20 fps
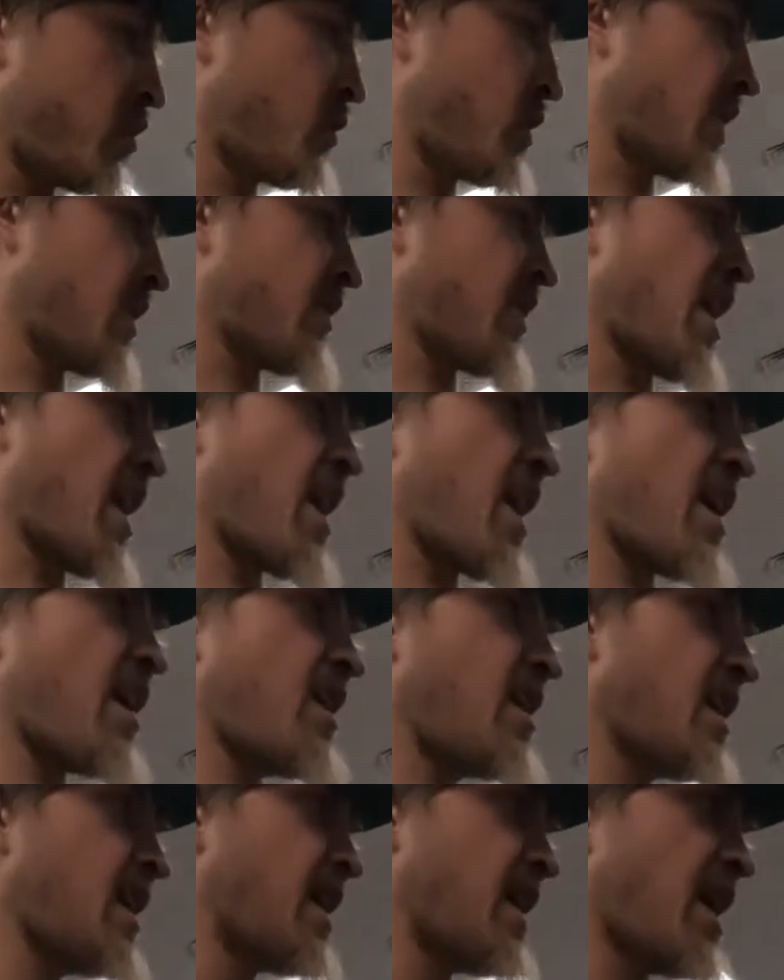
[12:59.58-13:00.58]
we get
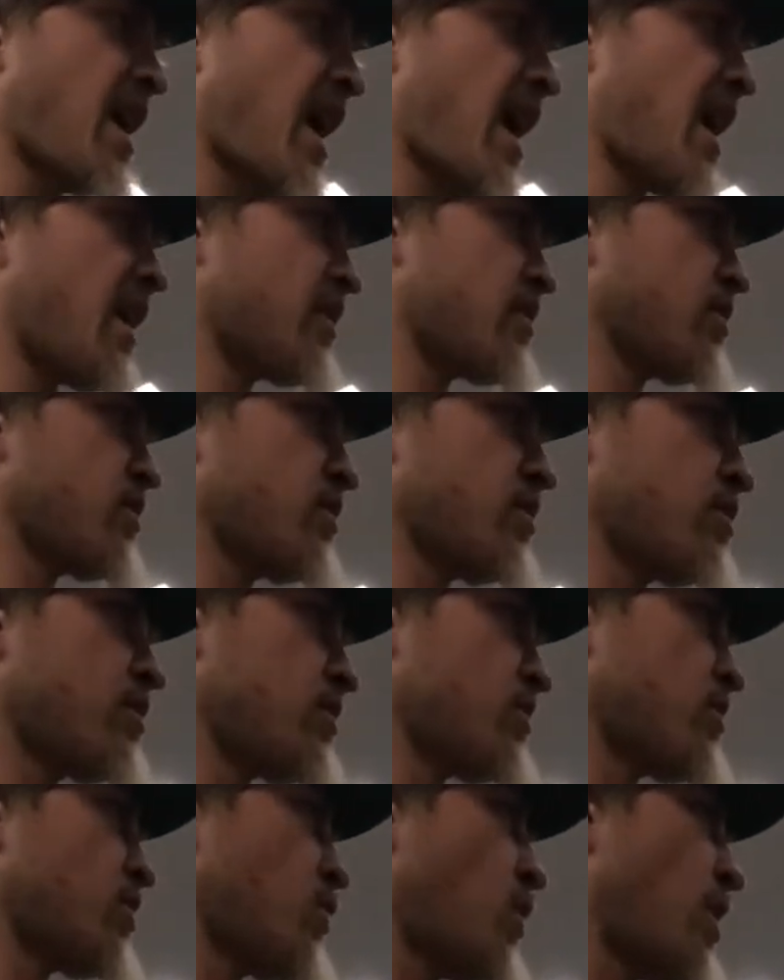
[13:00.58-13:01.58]
that,
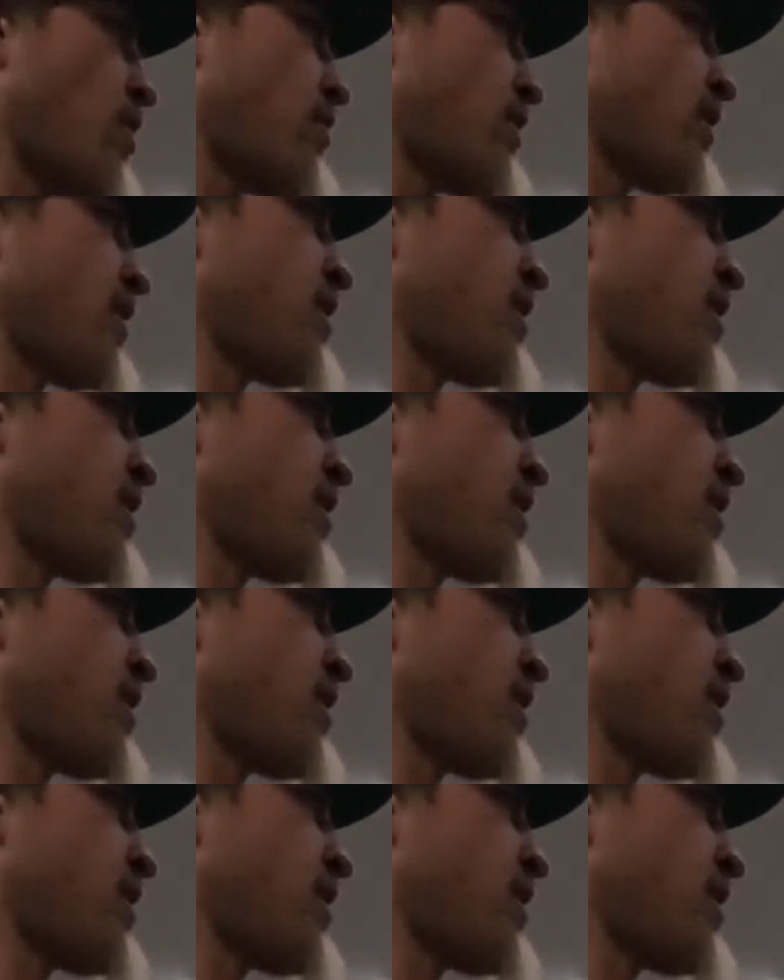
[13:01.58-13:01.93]
axles, the wiring